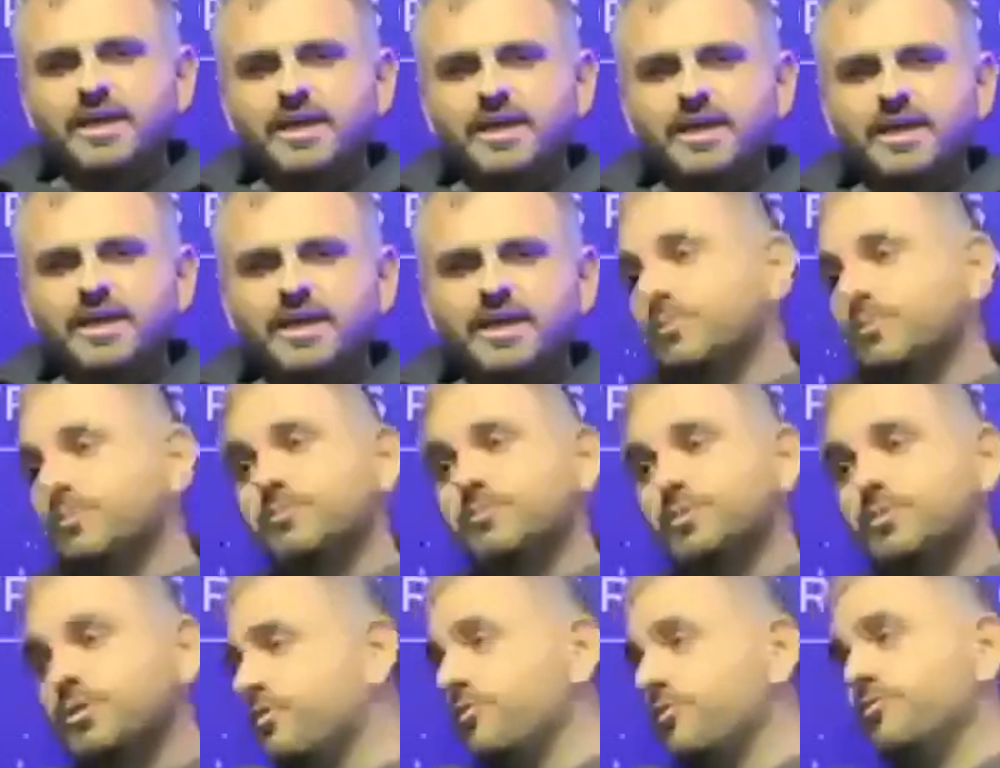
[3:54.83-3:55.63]
that's just a
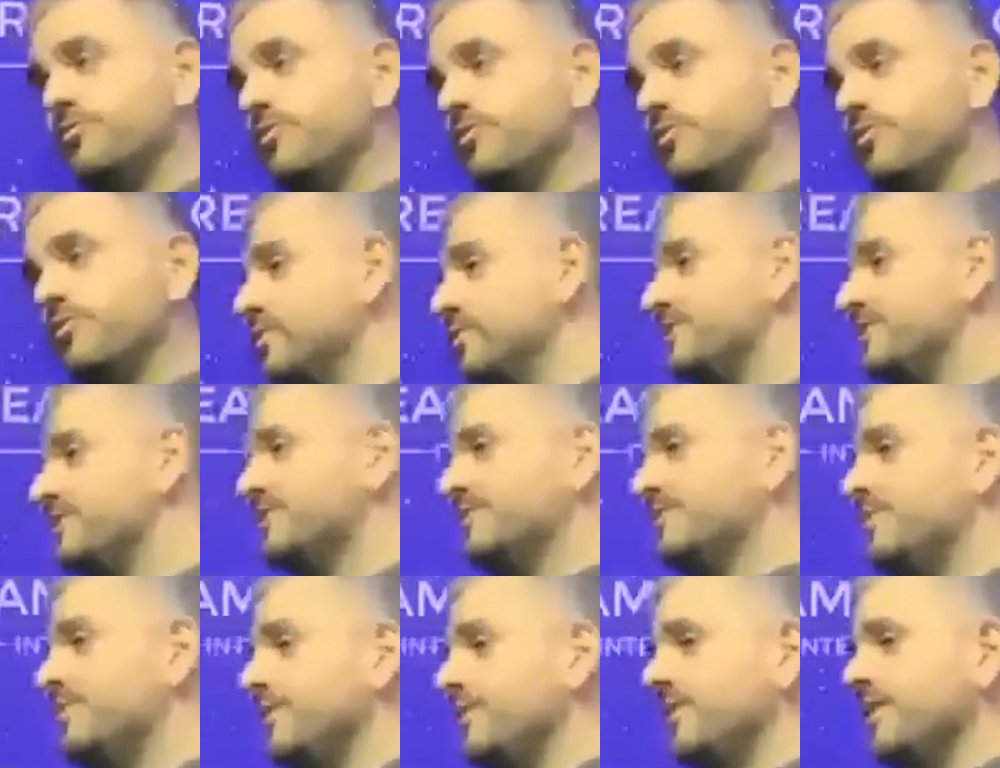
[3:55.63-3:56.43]
beautiful verse,
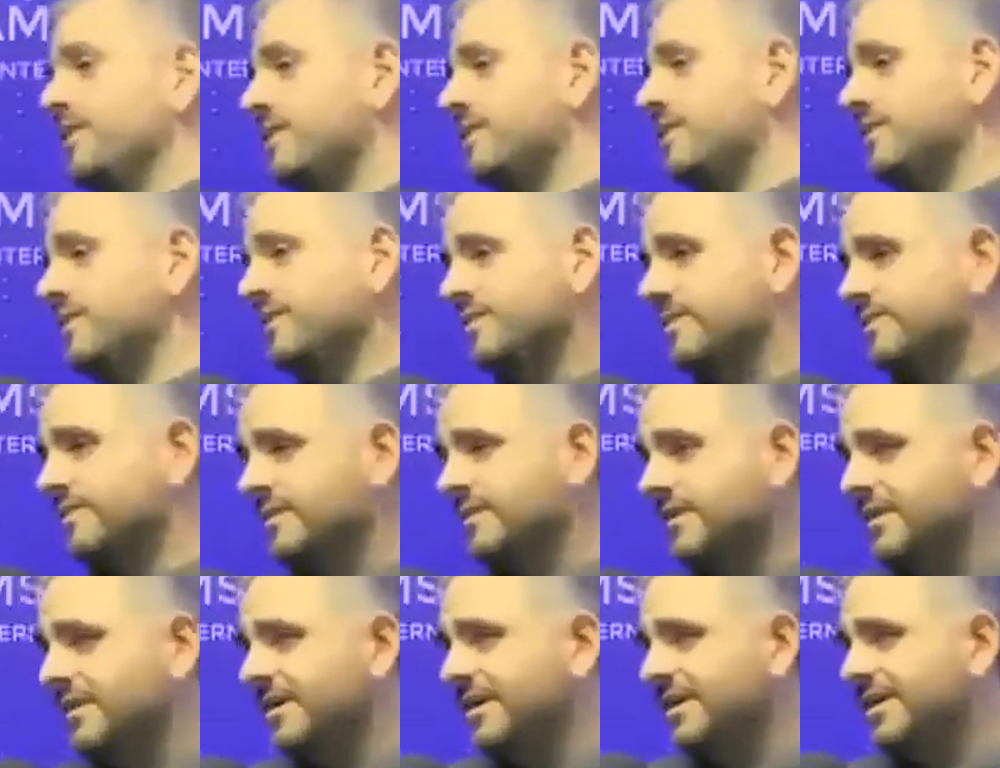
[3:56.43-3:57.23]
period.
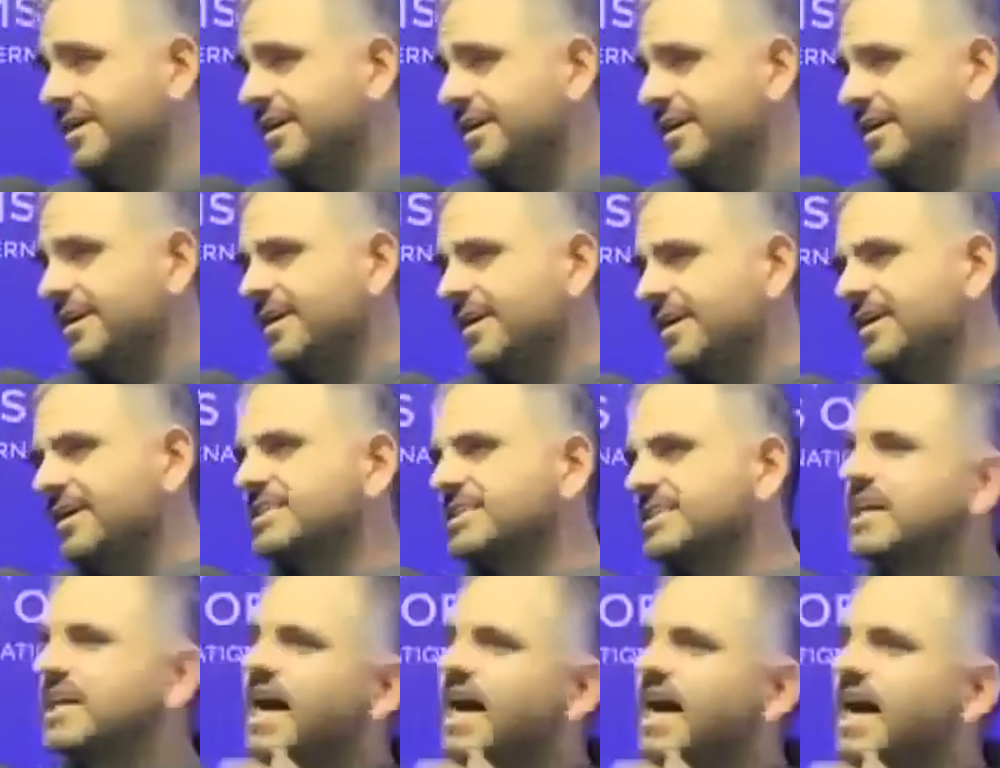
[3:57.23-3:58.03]
Because
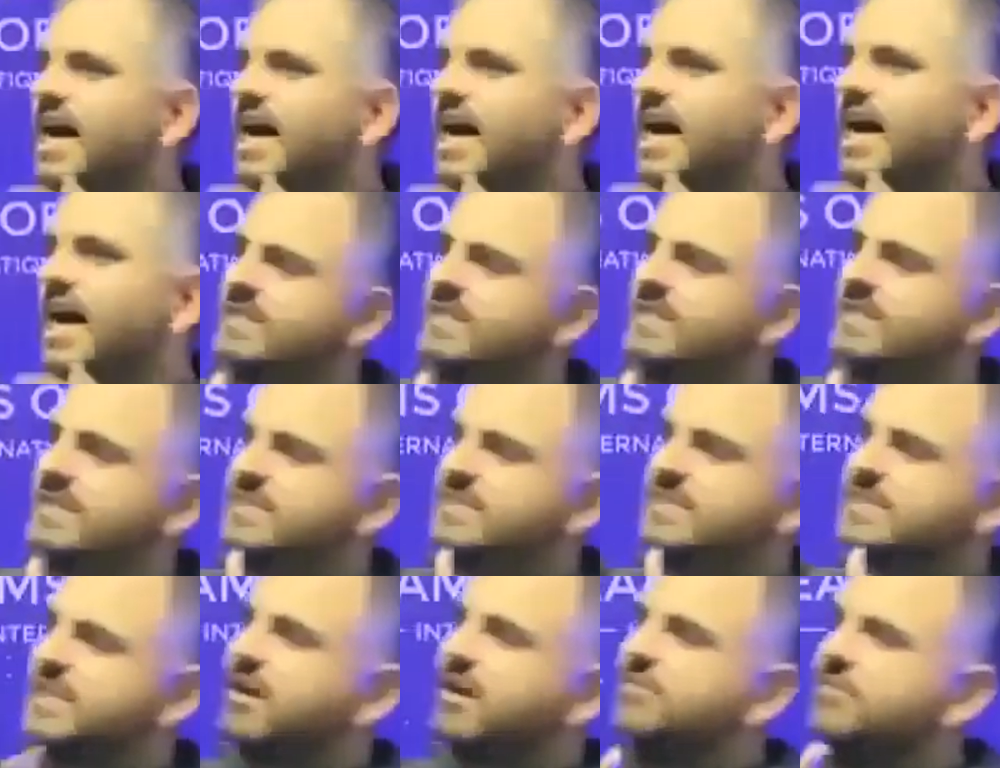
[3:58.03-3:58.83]
God made
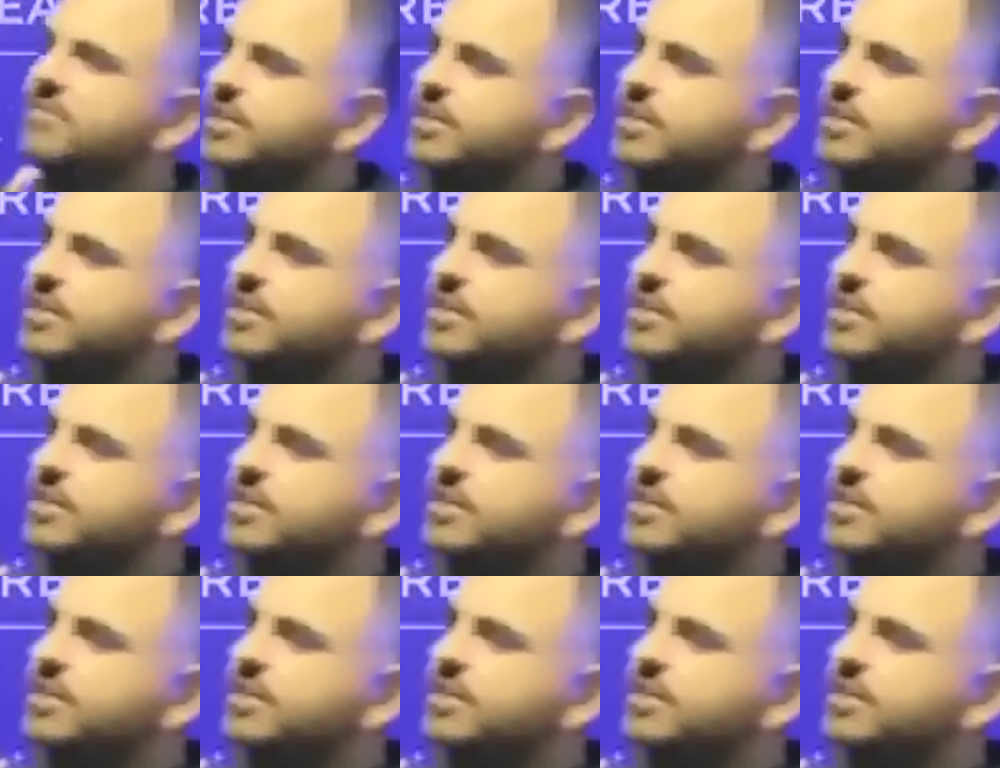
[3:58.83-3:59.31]
salvation so